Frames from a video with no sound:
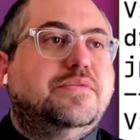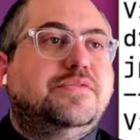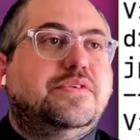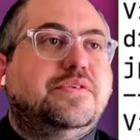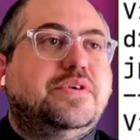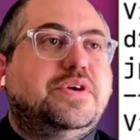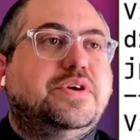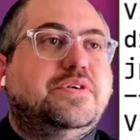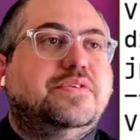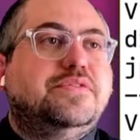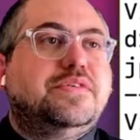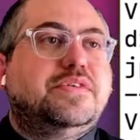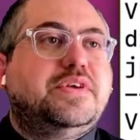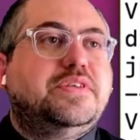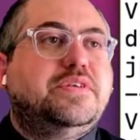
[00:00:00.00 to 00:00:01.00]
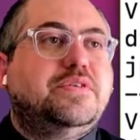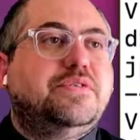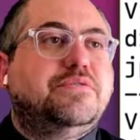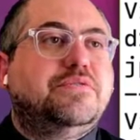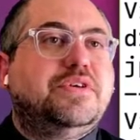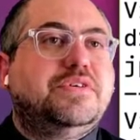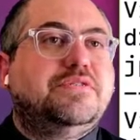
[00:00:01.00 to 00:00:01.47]
So here's the
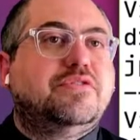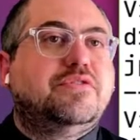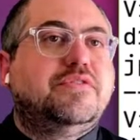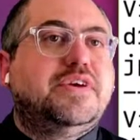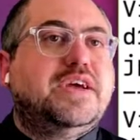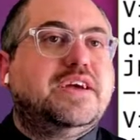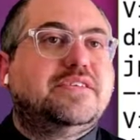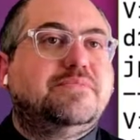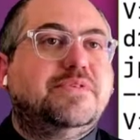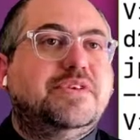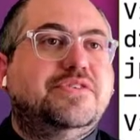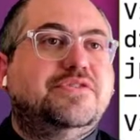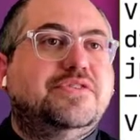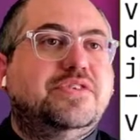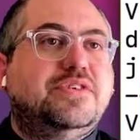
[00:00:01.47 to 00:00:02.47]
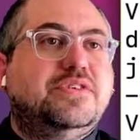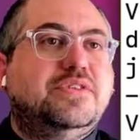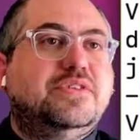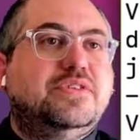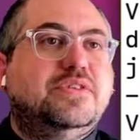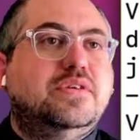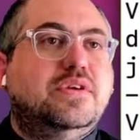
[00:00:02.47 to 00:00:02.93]
1903 survey
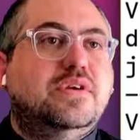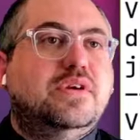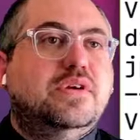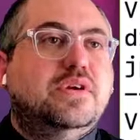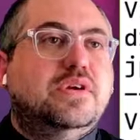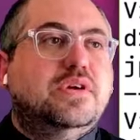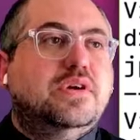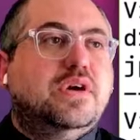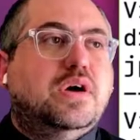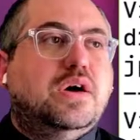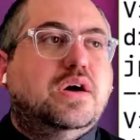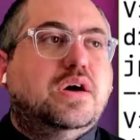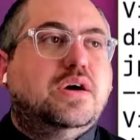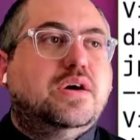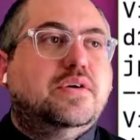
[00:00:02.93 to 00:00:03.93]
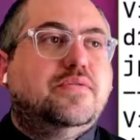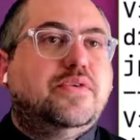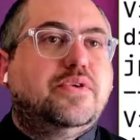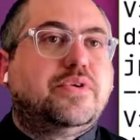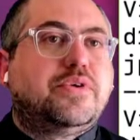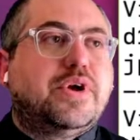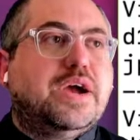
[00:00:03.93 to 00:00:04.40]
expedition
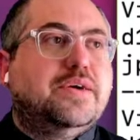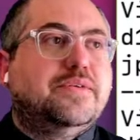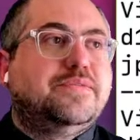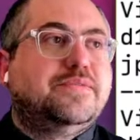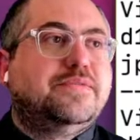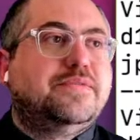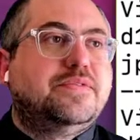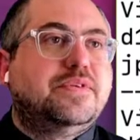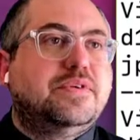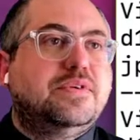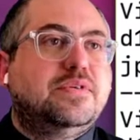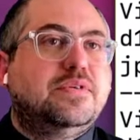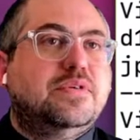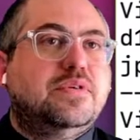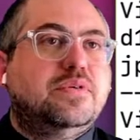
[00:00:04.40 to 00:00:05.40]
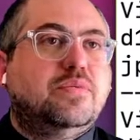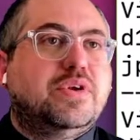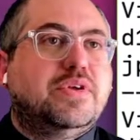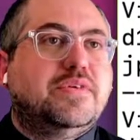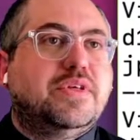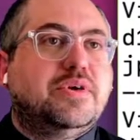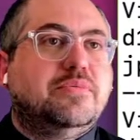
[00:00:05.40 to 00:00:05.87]
photograph, one of